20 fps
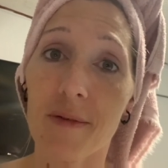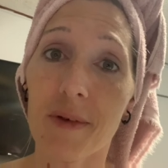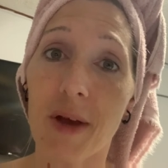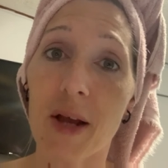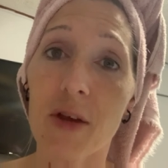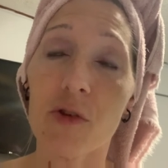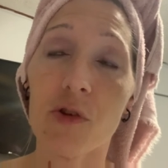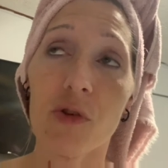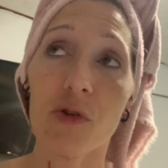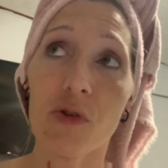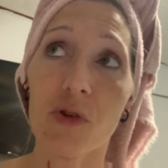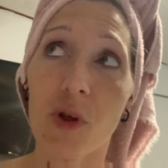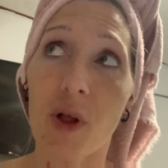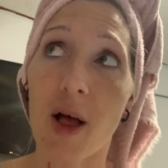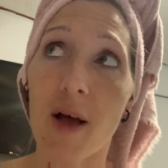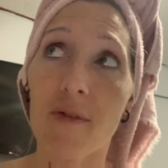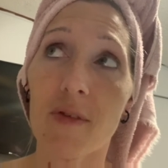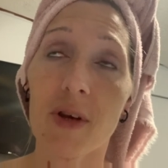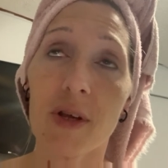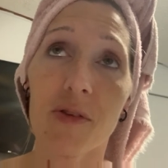I do still
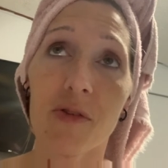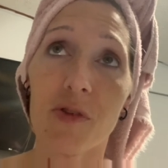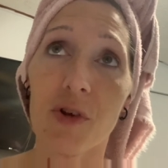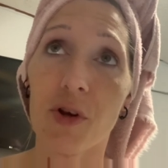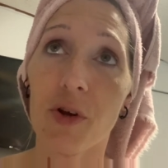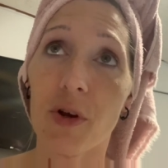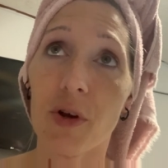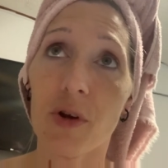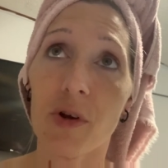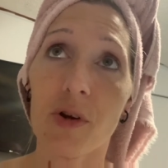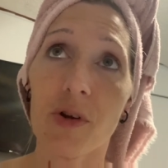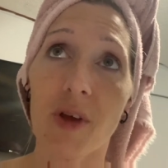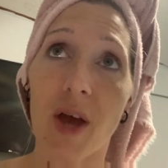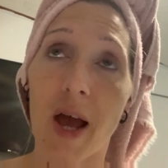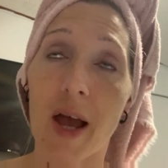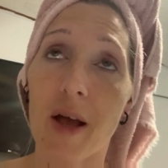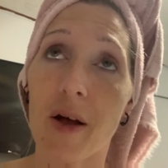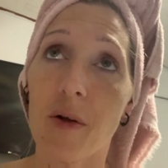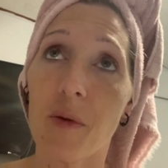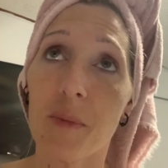have an exterior to
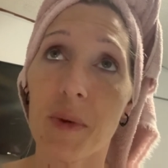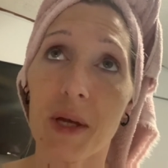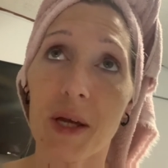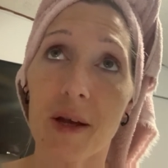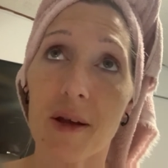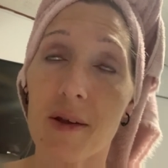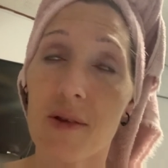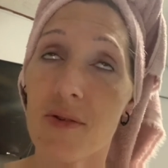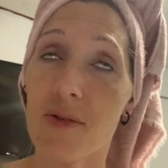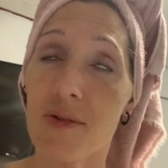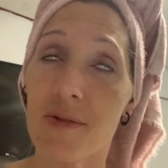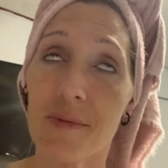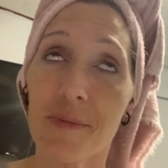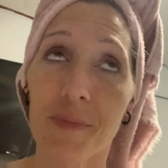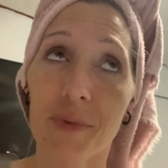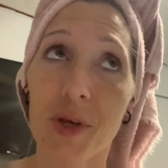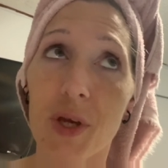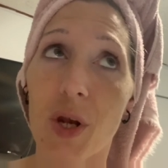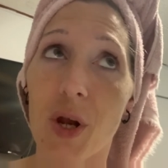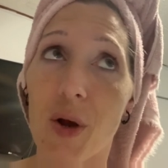tile because,
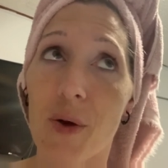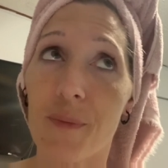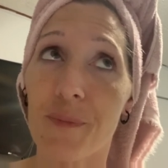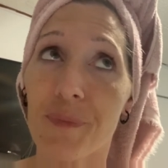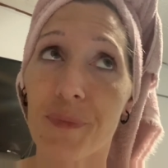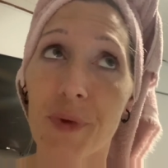you know,